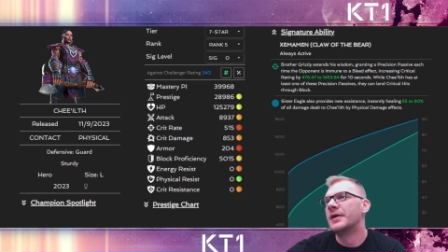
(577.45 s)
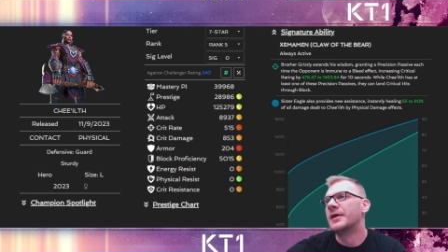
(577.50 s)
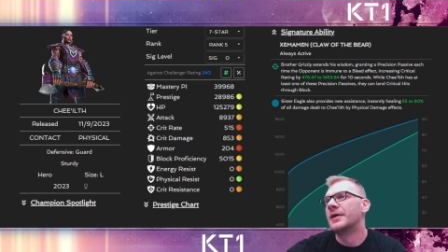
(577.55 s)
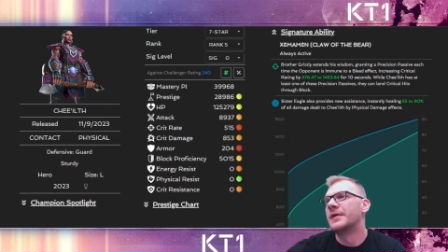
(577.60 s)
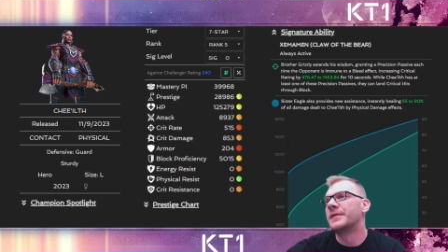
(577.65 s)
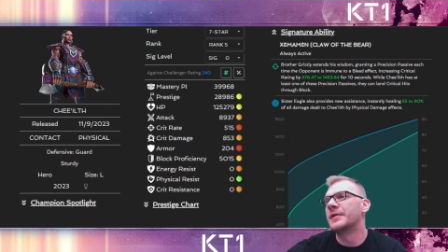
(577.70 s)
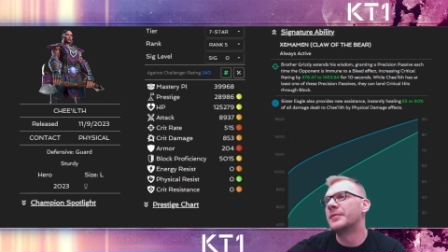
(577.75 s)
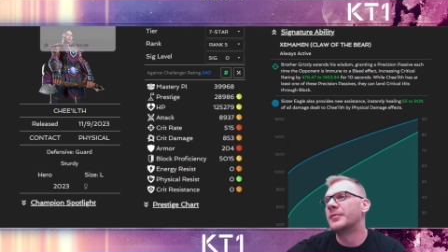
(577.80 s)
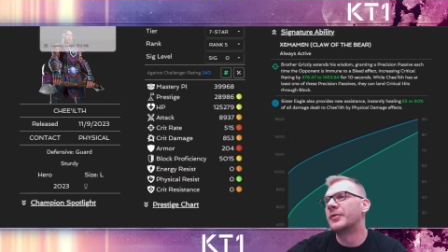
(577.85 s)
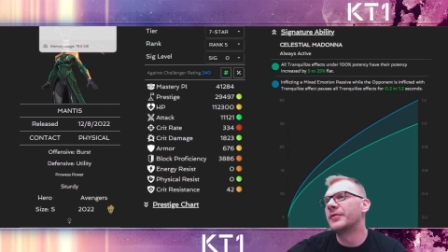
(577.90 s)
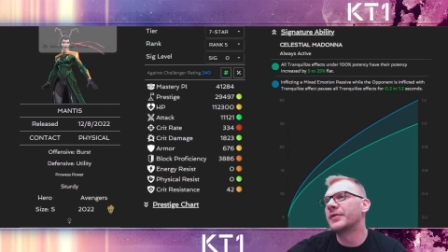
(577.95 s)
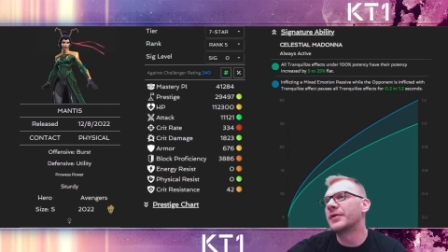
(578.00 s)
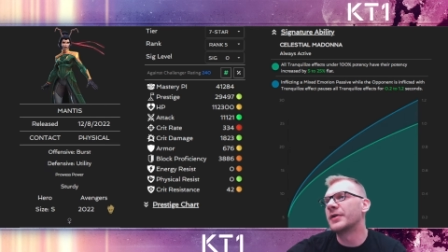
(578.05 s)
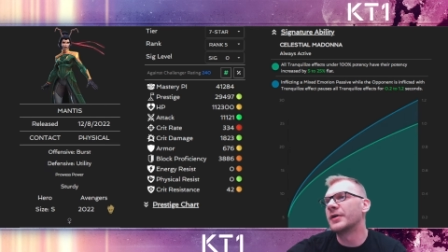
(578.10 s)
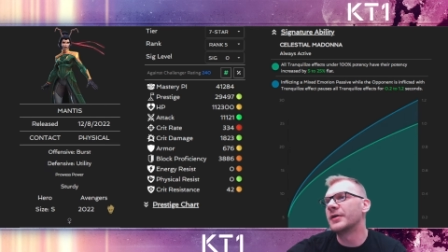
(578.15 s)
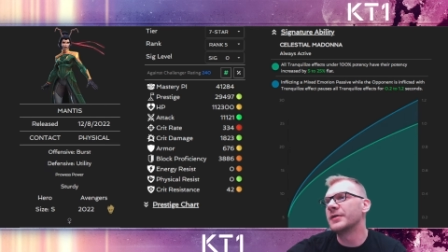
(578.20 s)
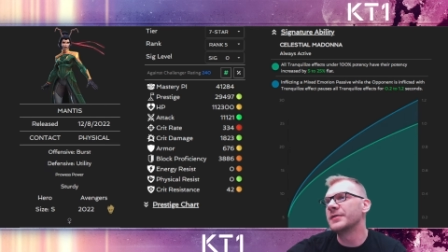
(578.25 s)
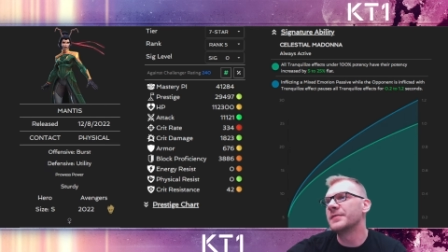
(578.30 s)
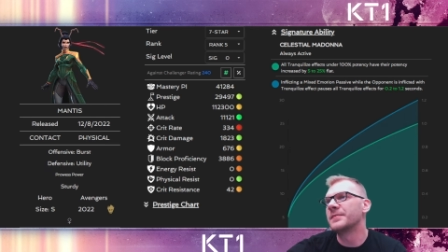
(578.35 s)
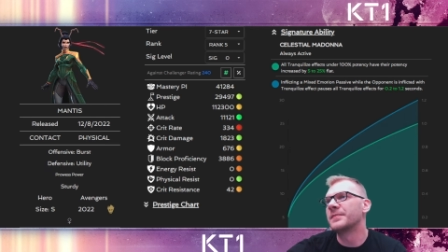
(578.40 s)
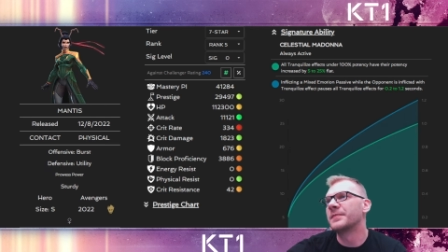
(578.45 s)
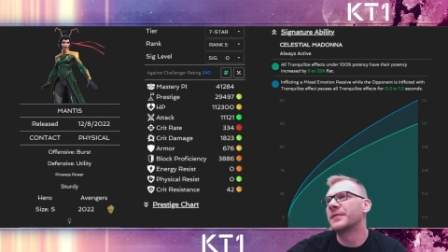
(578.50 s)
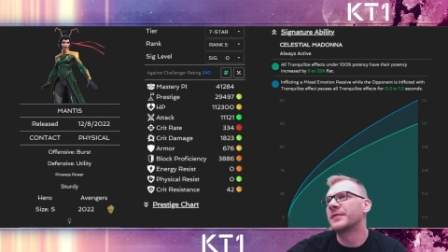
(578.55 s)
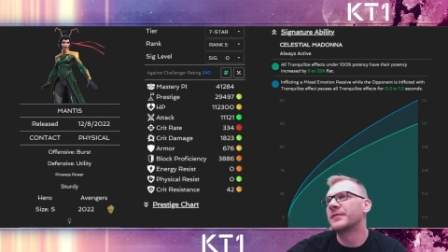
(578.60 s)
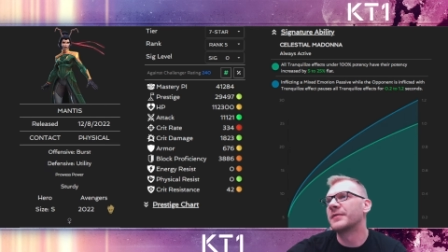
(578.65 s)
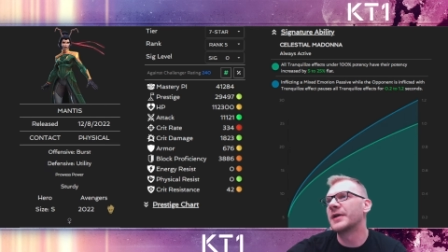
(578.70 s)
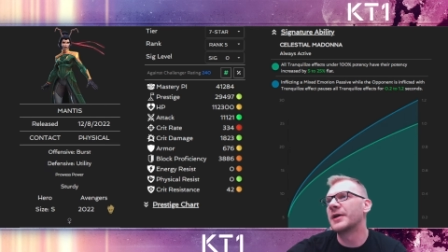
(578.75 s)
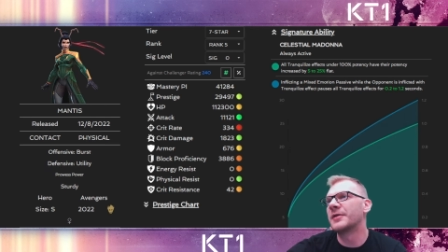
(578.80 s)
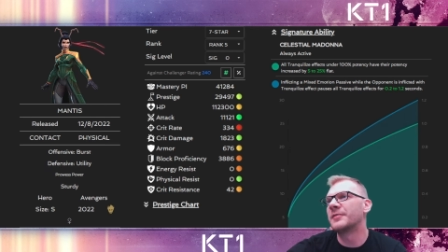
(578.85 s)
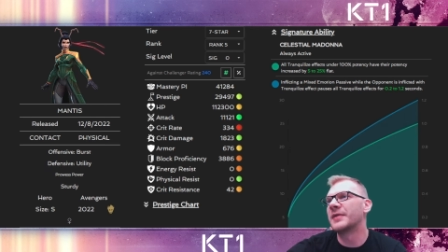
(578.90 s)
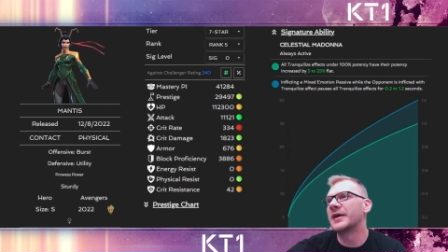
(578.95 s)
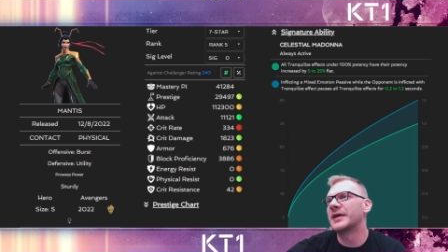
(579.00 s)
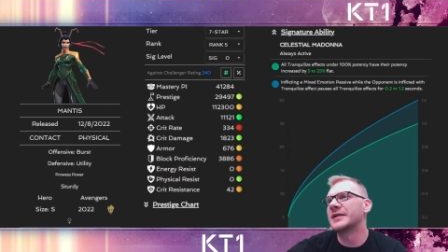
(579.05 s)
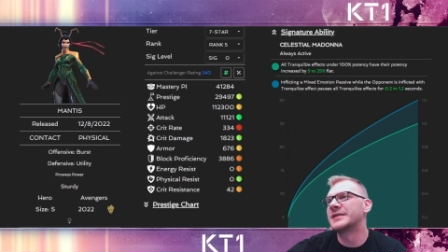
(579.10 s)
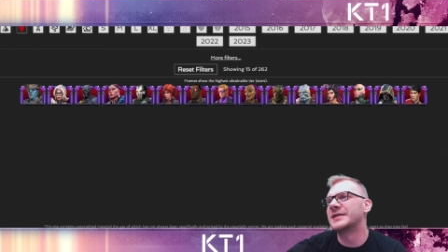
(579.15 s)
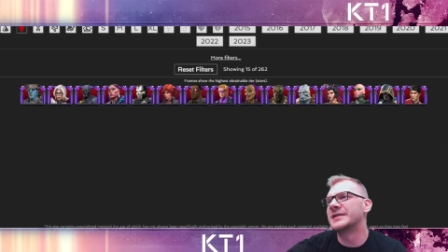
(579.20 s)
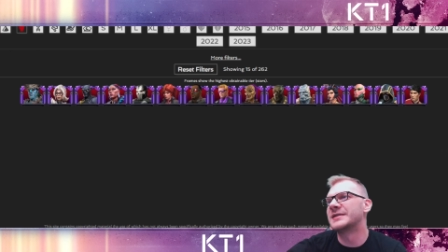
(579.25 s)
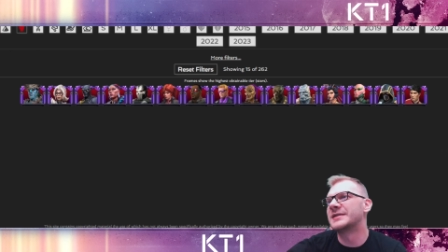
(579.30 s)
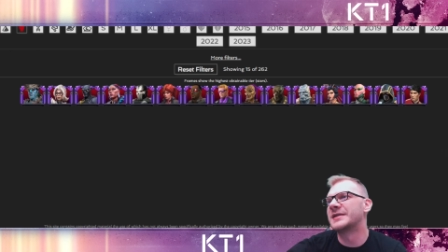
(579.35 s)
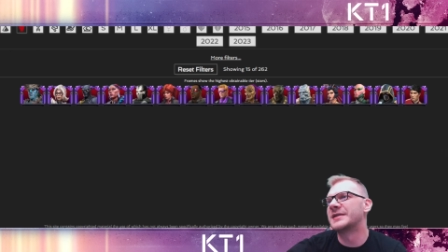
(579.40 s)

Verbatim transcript: And then moving on, we have Mantis,